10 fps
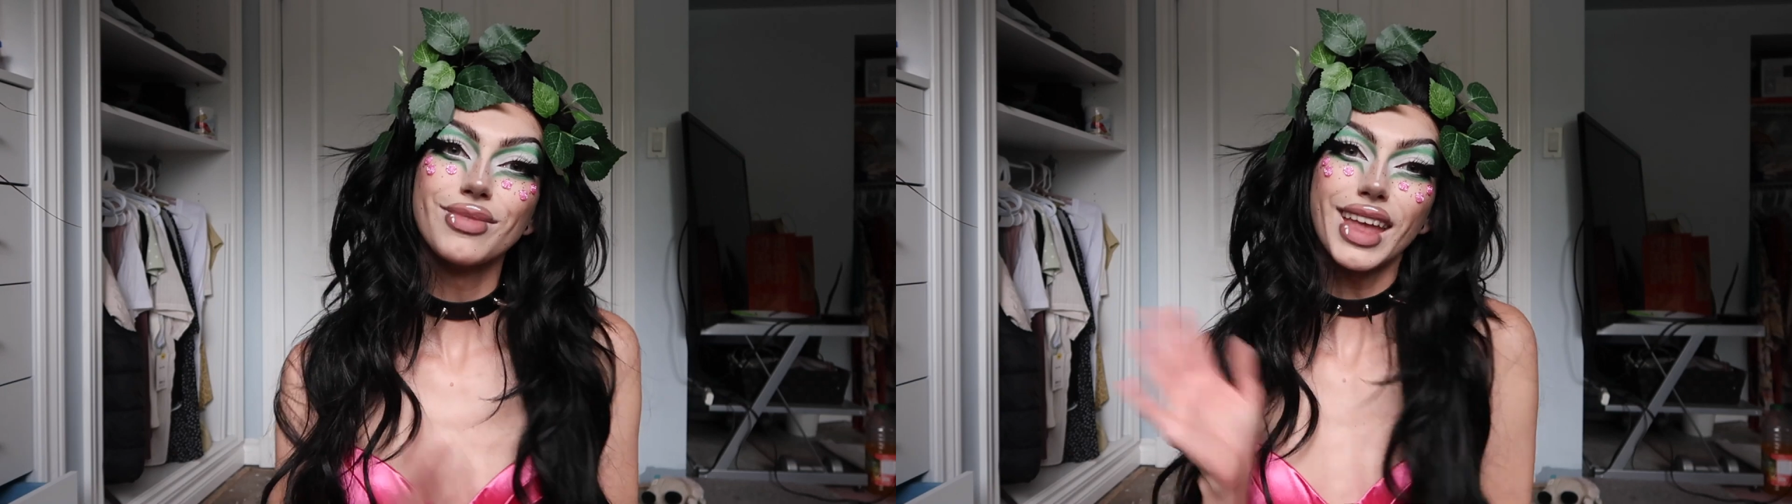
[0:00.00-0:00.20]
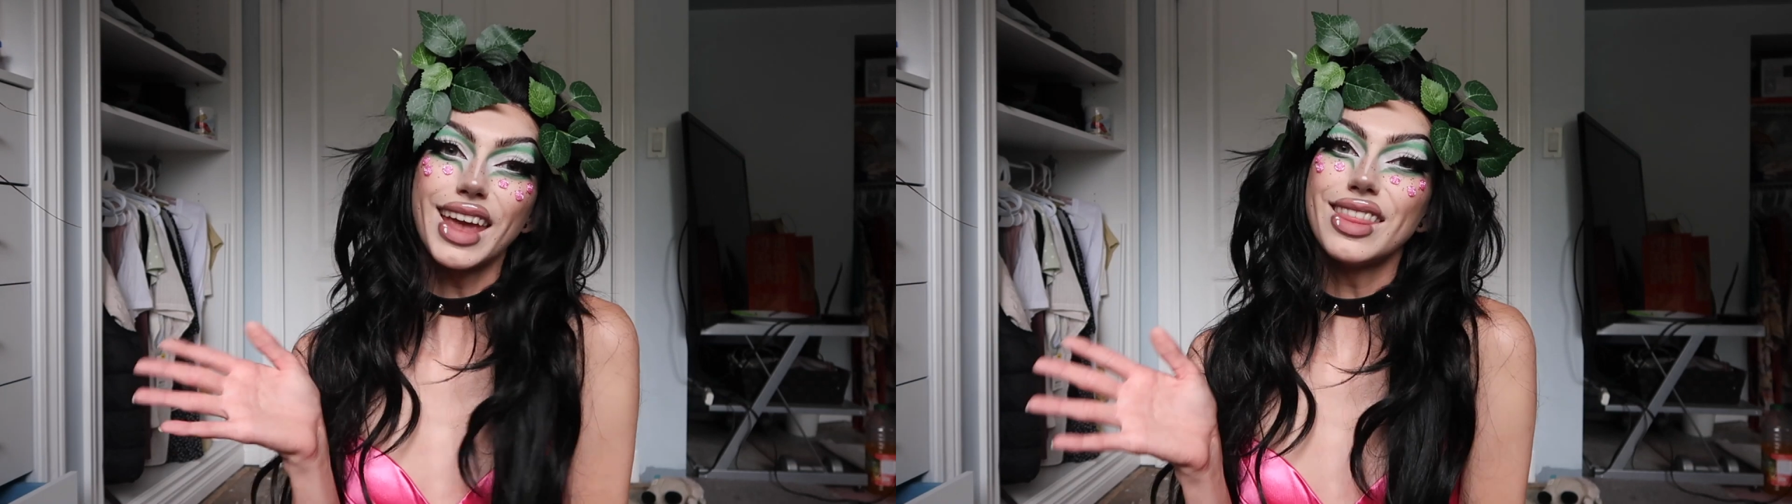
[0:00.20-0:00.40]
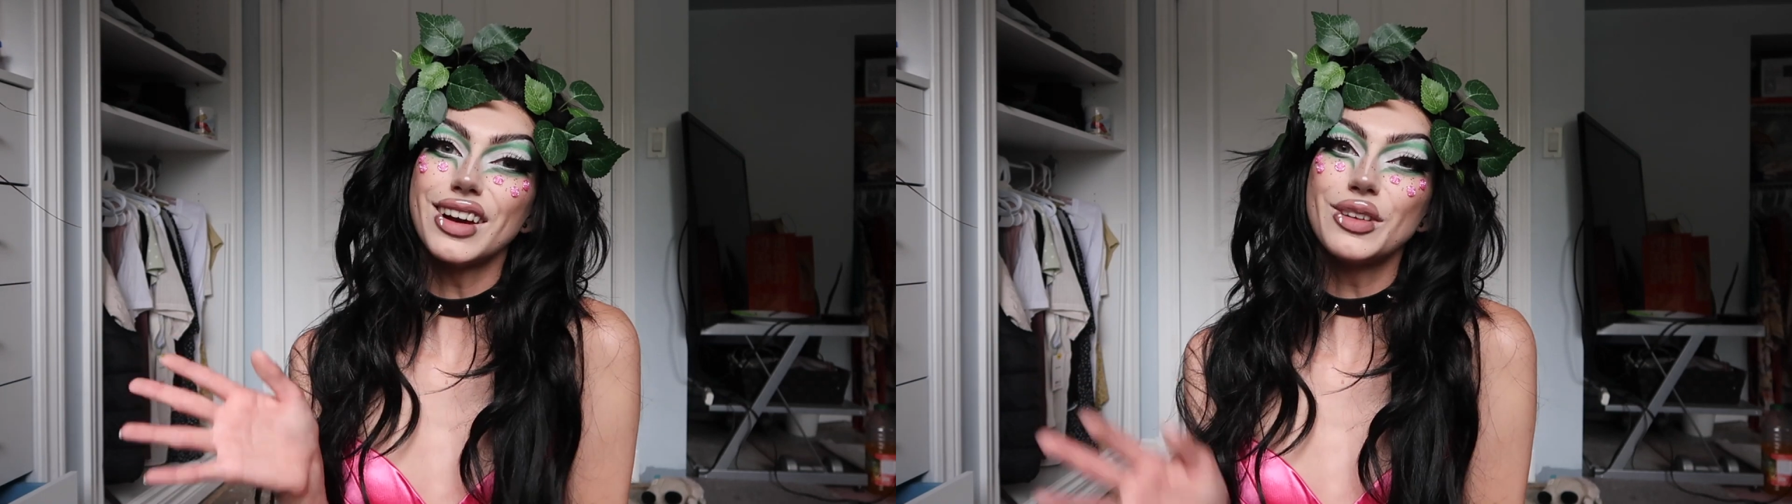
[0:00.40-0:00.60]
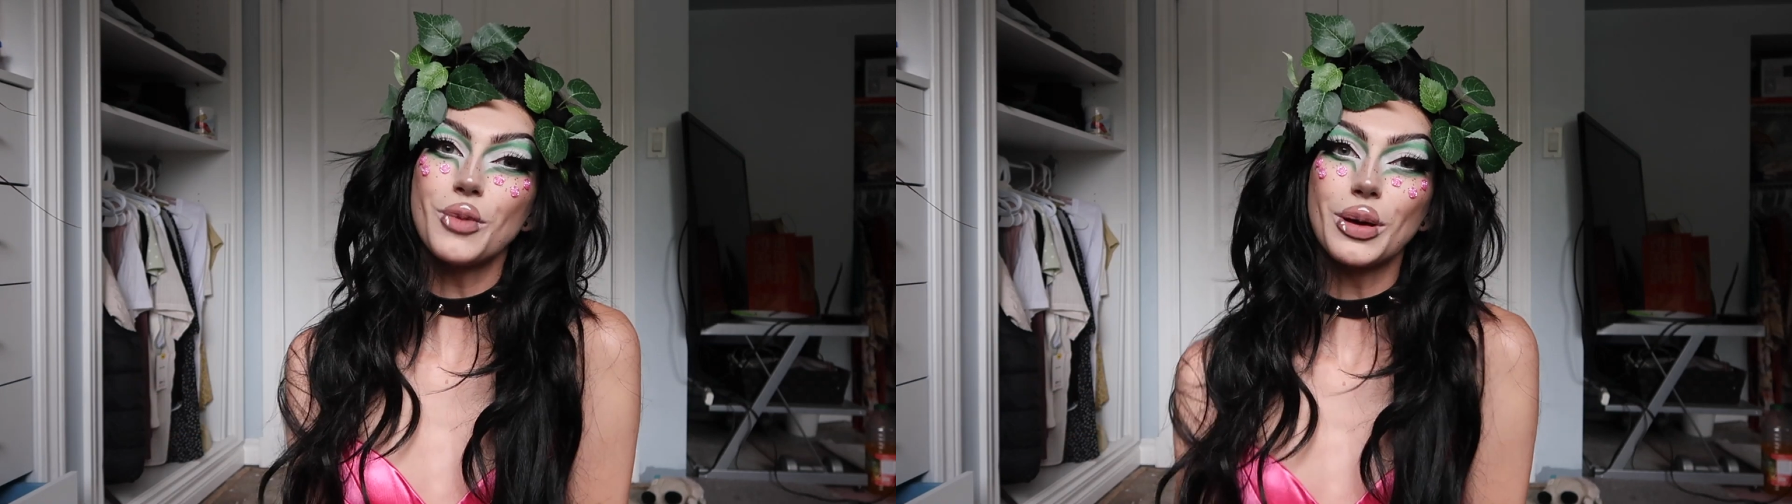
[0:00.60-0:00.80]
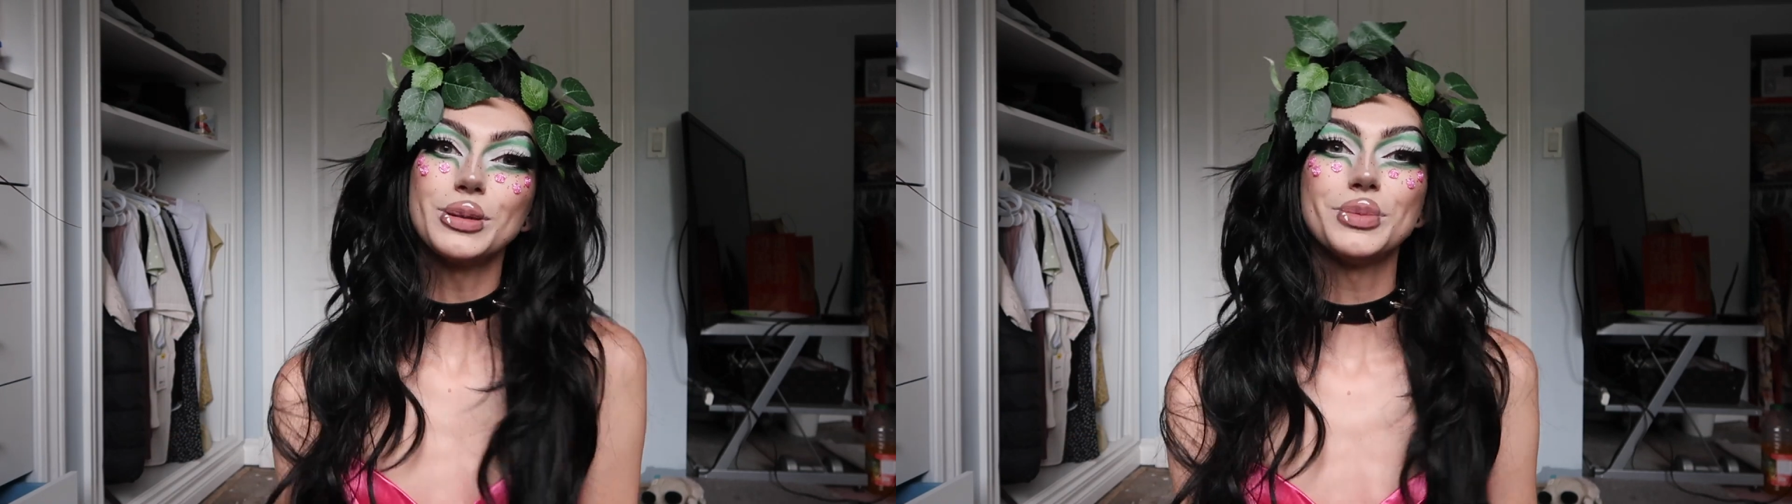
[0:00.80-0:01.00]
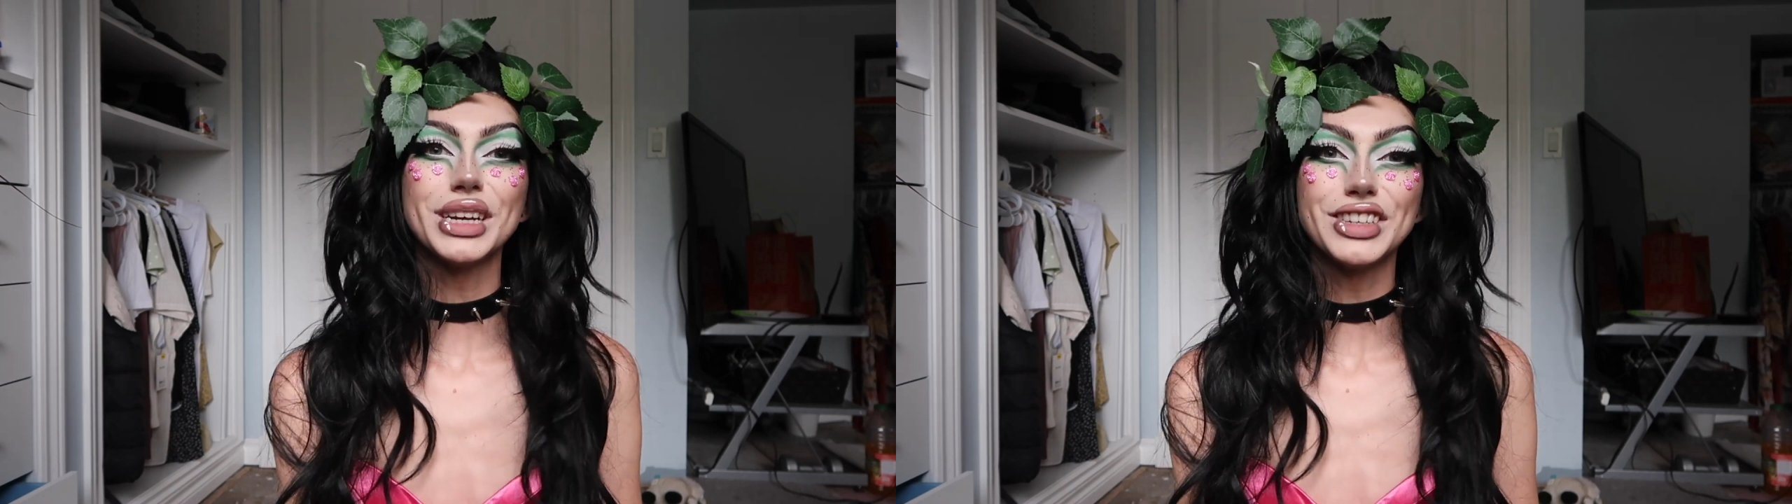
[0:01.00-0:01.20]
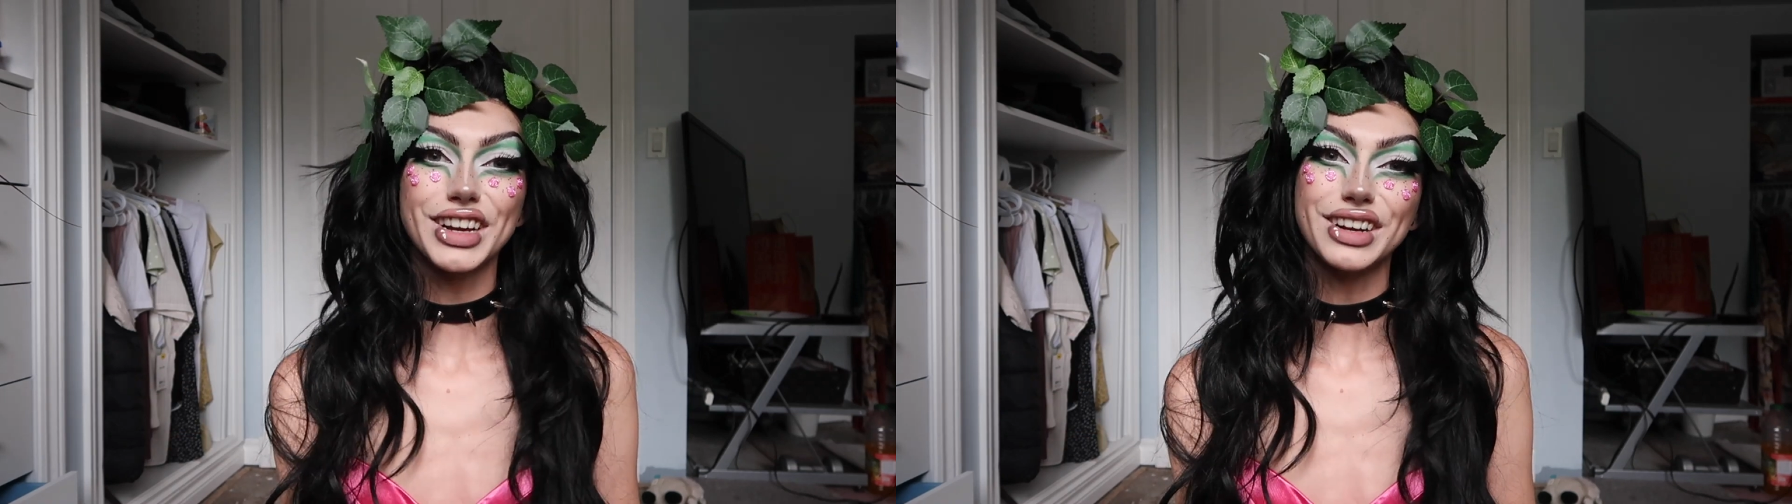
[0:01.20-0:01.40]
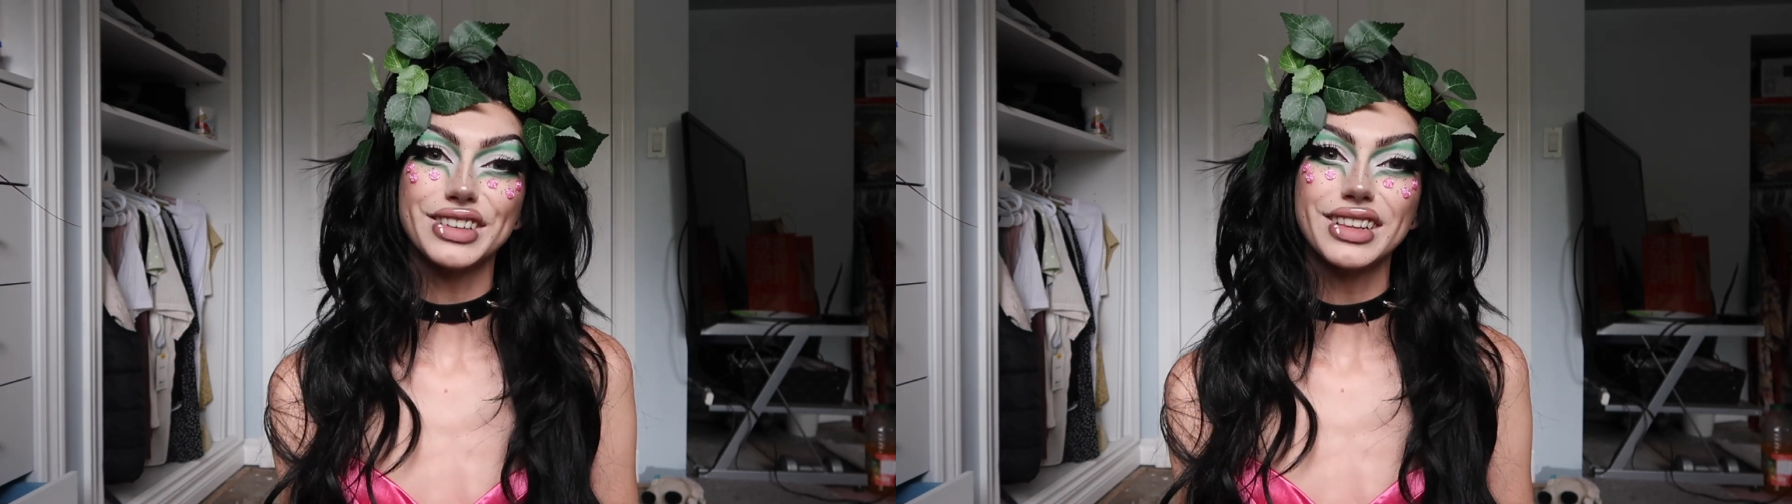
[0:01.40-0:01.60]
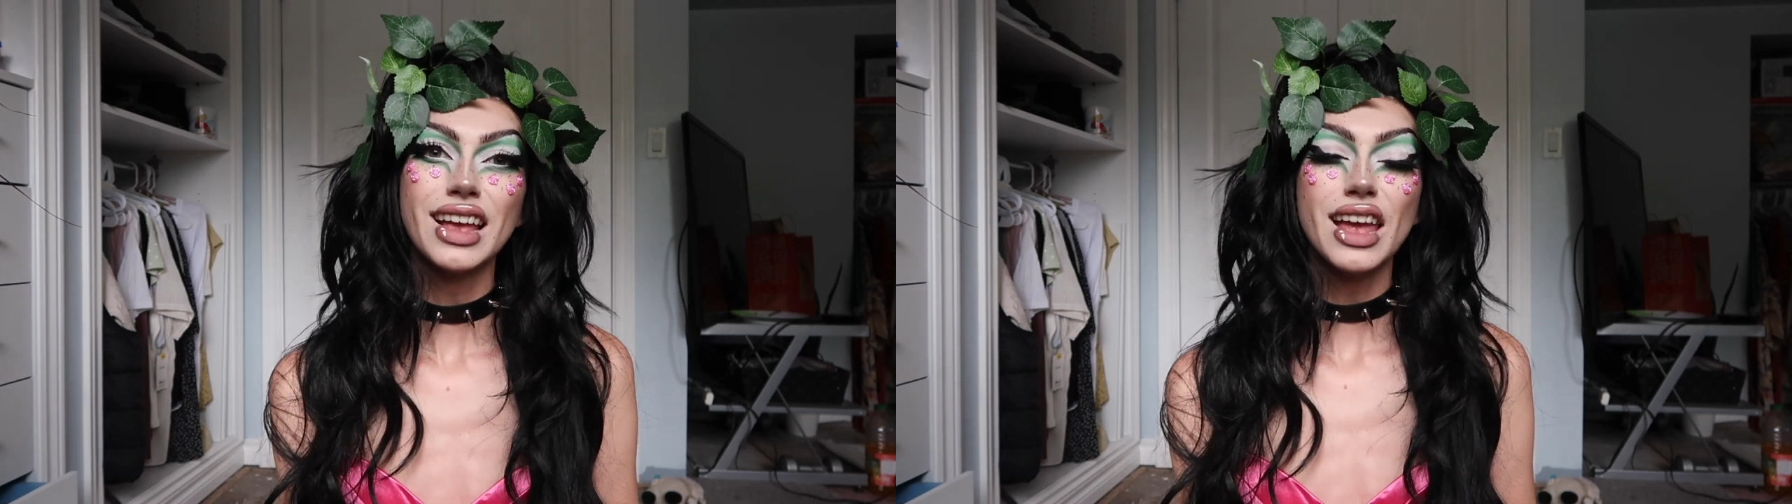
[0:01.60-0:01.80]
Hey there and welcome to my channel.